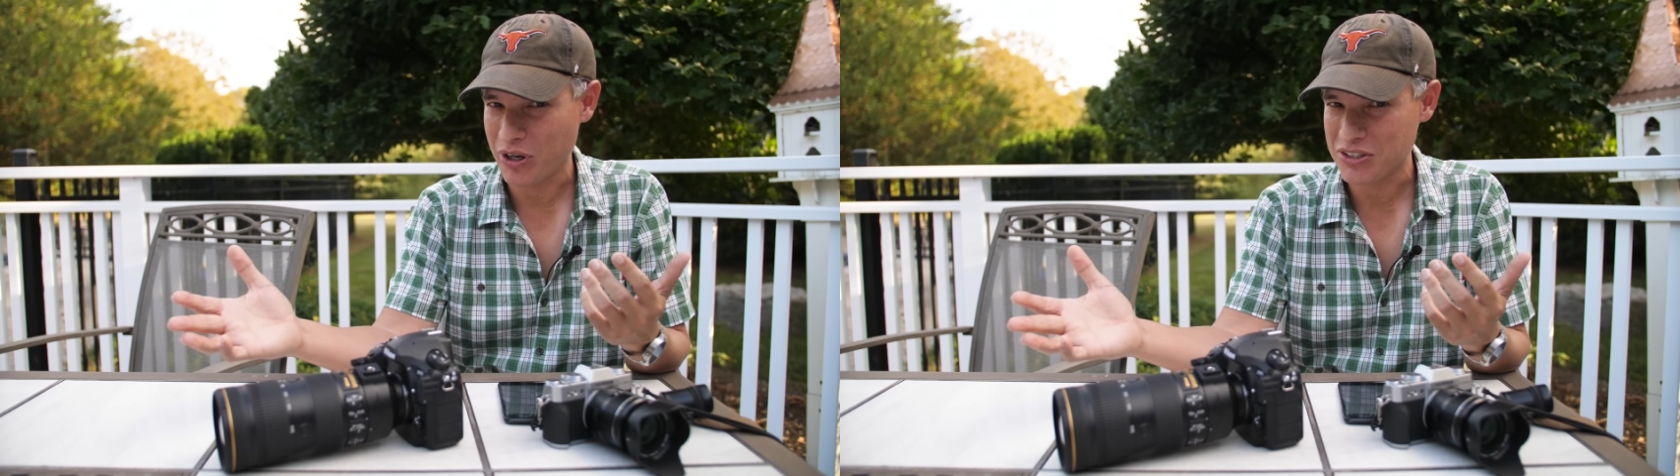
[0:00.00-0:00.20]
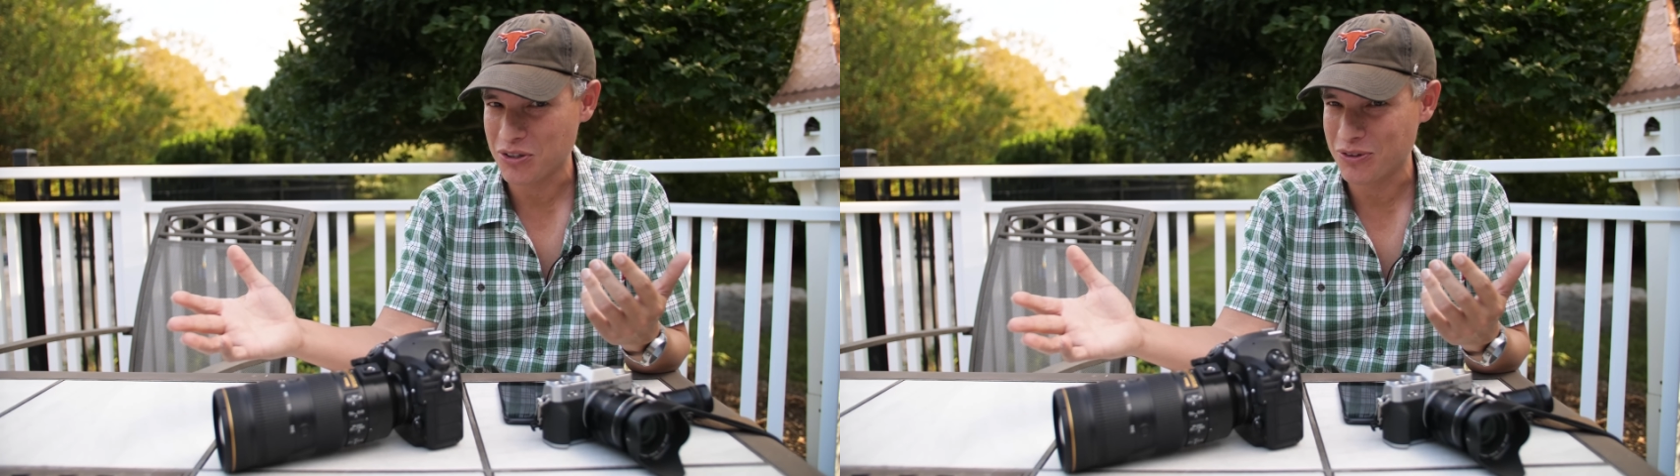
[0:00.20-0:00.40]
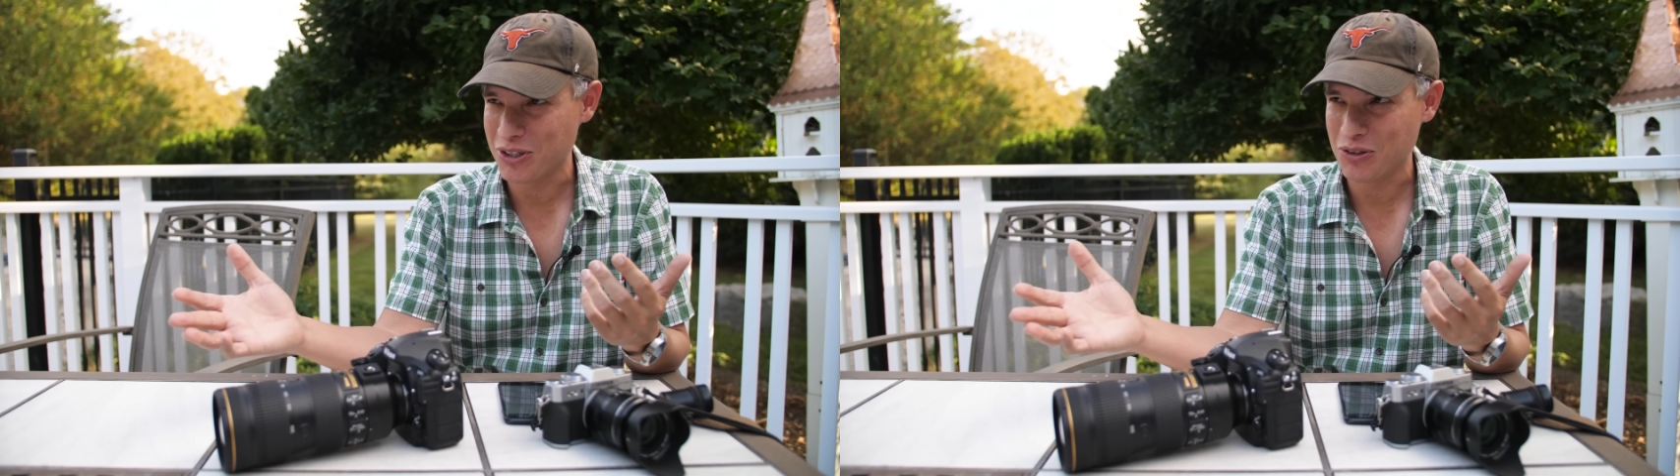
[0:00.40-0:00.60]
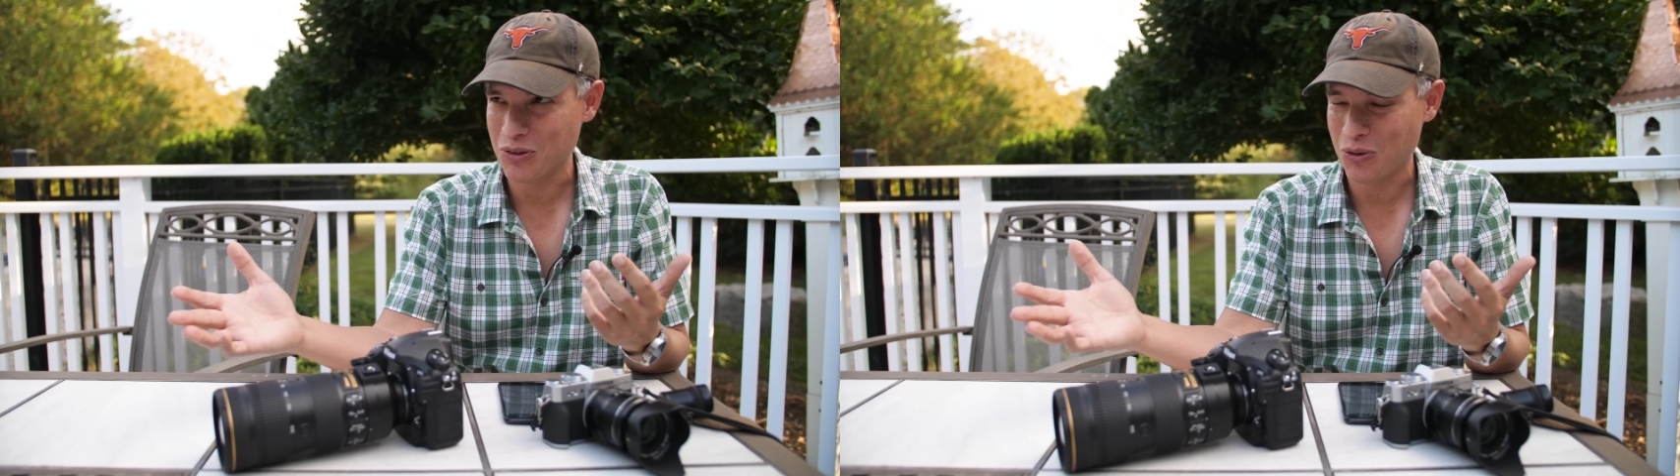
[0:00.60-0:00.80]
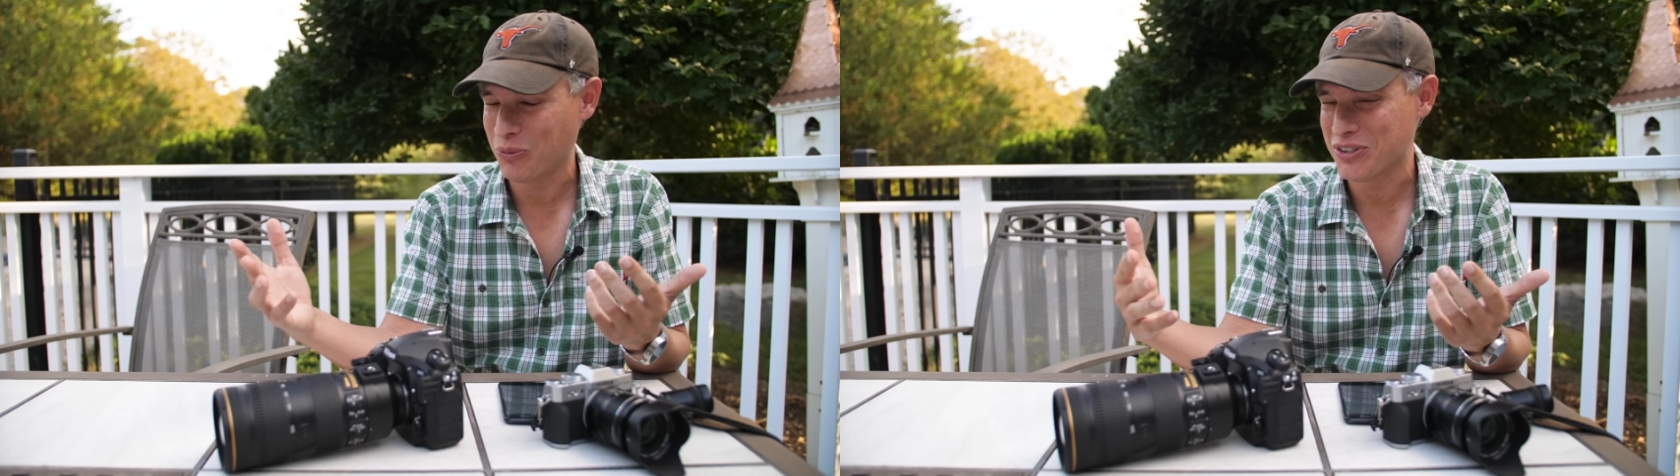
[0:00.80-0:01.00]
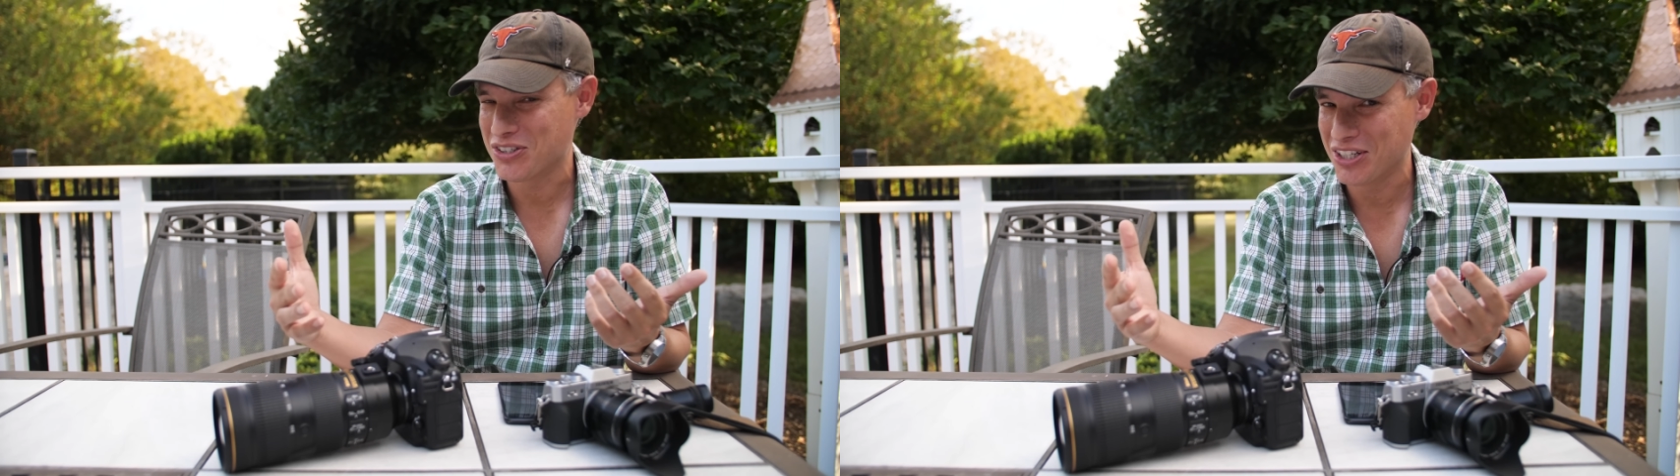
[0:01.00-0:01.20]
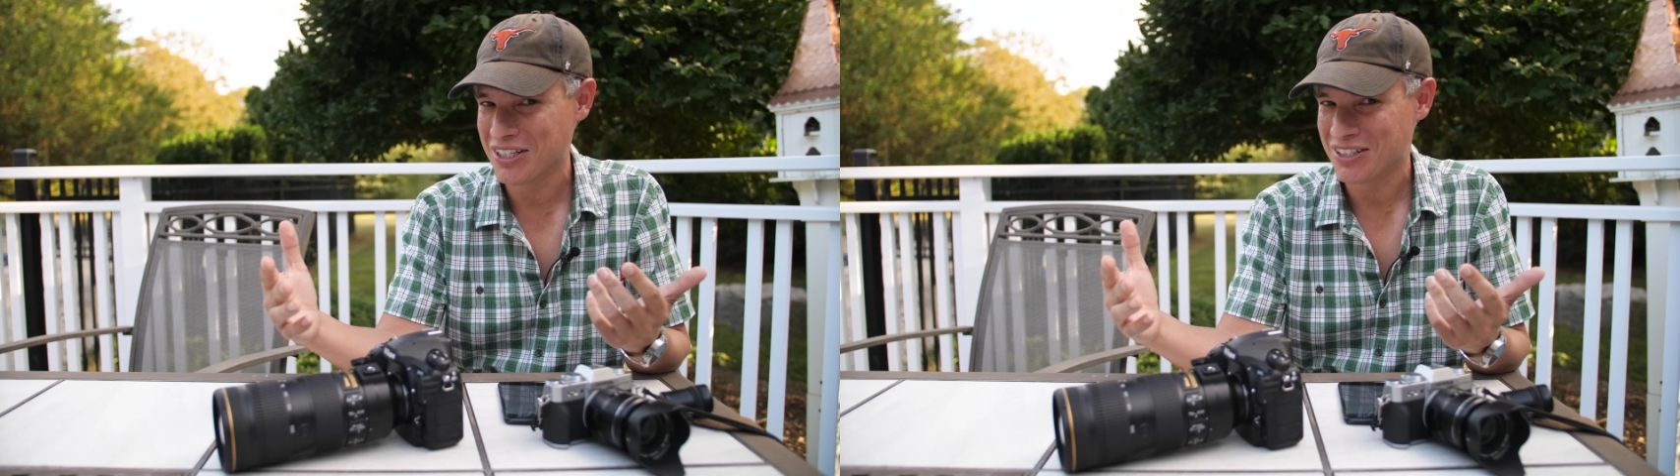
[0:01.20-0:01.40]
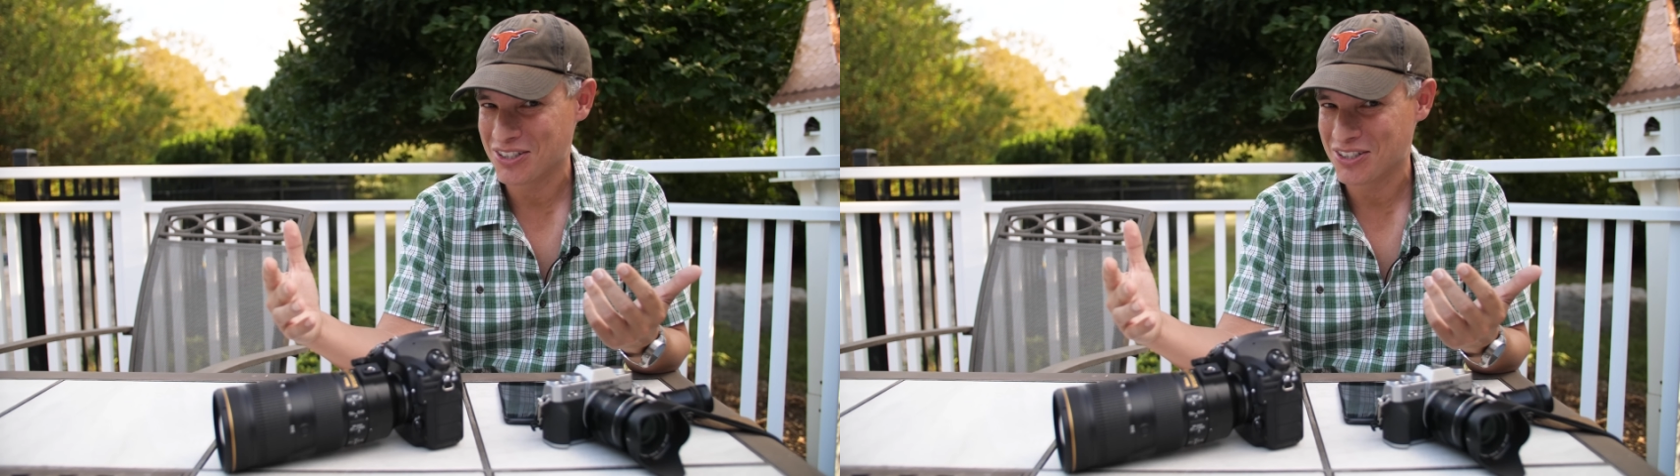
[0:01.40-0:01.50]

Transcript: ISO, the old ones didn't,